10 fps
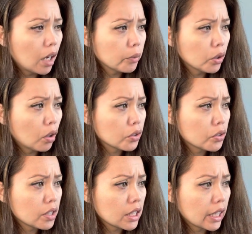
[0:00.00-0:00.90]
you also
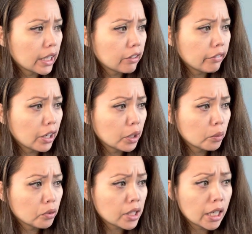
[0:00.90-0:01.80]
see, like in
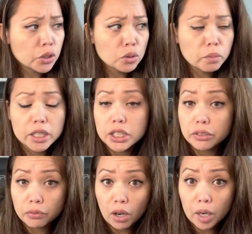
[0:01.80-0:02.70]
variables, I do
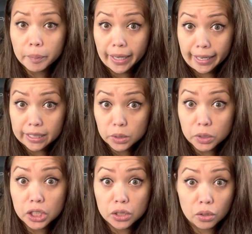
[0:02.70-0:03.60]
budget for our pets,
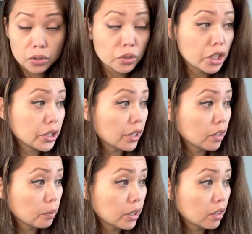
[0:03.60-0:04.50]
which is also a
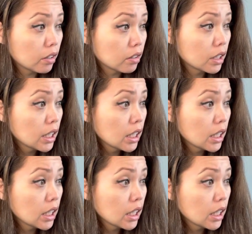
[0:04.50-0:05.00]
shared bill.